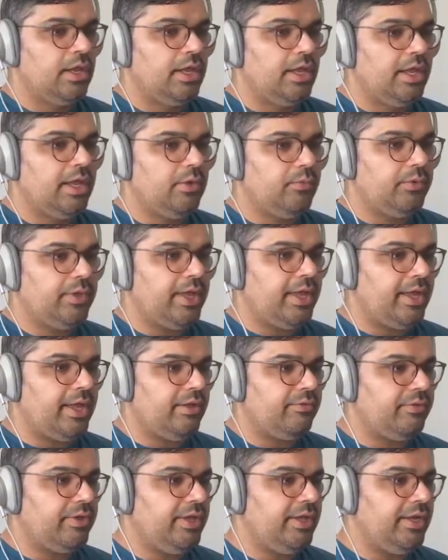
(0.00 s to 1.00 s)
And we have
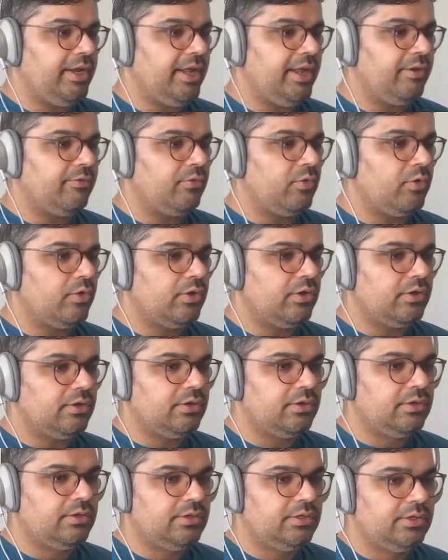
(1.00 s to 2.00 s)
an error
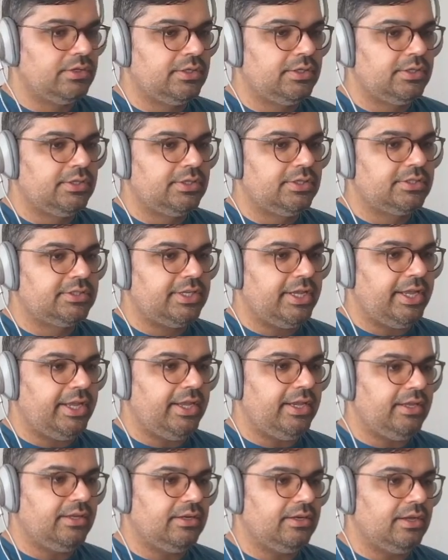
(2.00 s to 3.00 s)

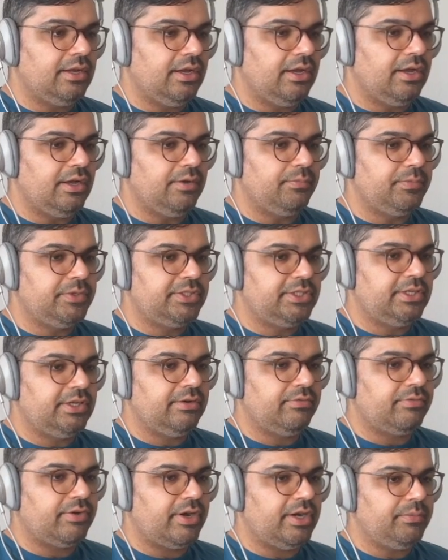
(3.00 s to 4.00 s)
saying missing
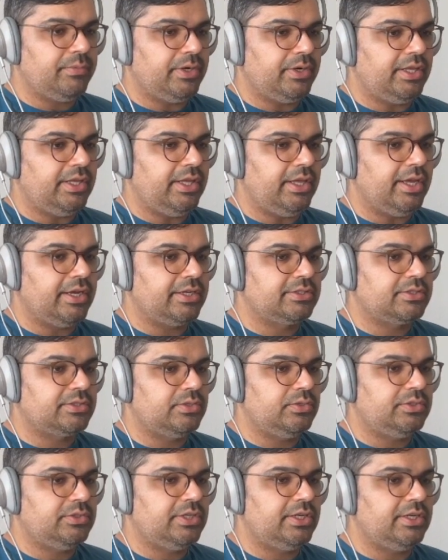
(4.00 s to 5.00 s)
environment key, Xcode
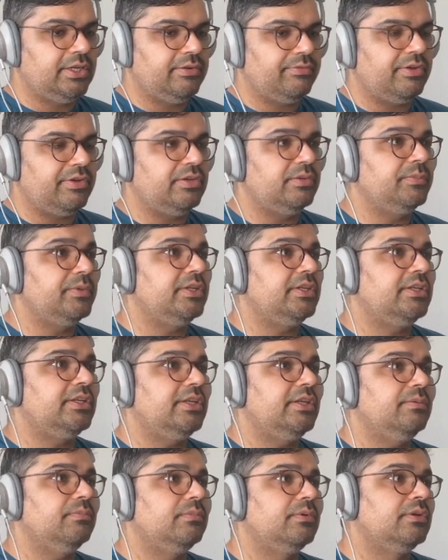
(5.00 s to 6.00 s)
Gen development team.